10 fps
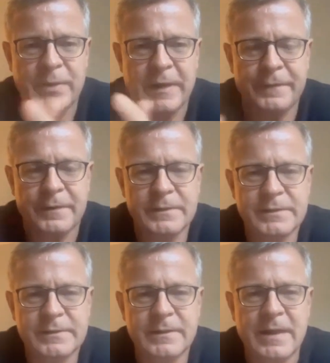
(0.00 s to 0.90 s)

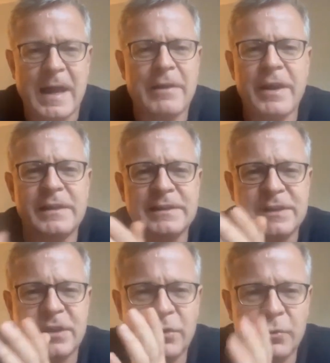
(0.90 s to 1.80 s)
preference, are
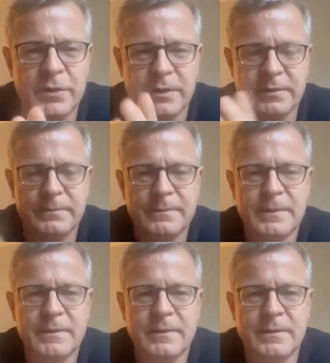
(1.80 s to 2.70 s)
excluded
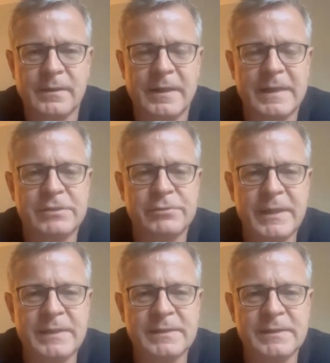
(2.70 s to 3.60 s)
as
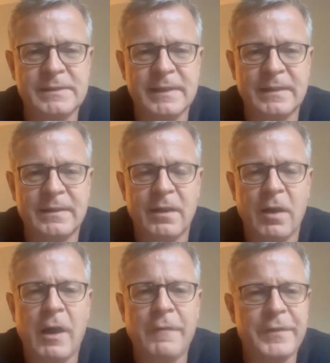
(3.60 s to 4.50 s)
reasons that
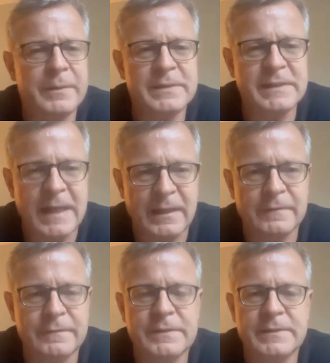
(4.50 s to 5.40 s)
of
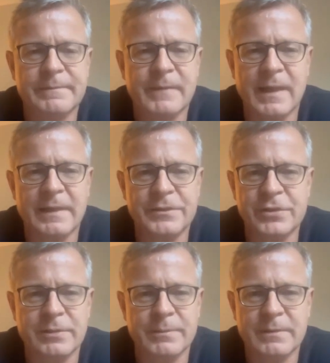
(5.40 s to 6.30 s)
themselves are
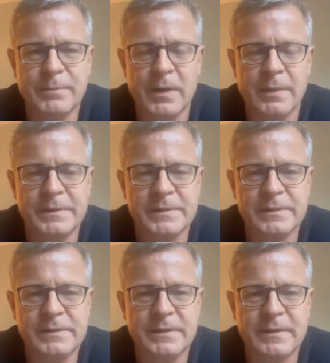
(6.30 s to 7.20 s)
legitimate
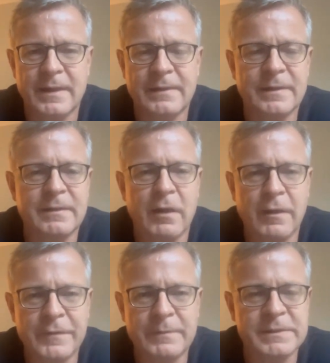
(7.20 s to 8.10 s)
purposes and that
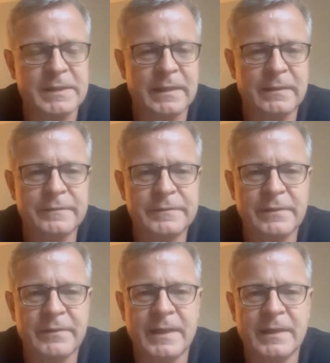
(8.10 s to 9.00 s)
of themselves
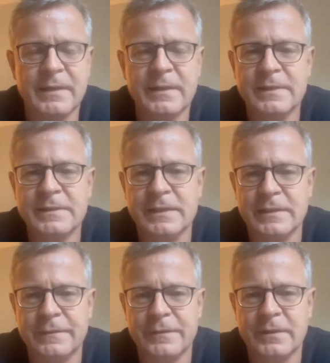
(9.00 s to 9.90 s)
have any
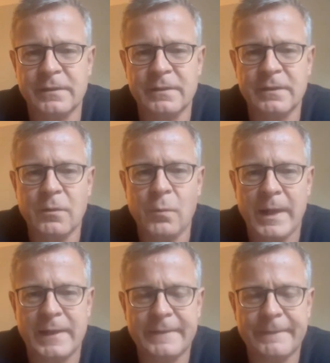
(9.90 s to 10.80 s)
significant
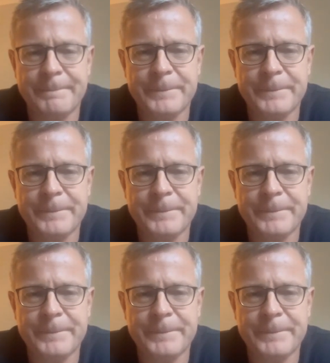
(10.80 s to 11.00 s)
weight.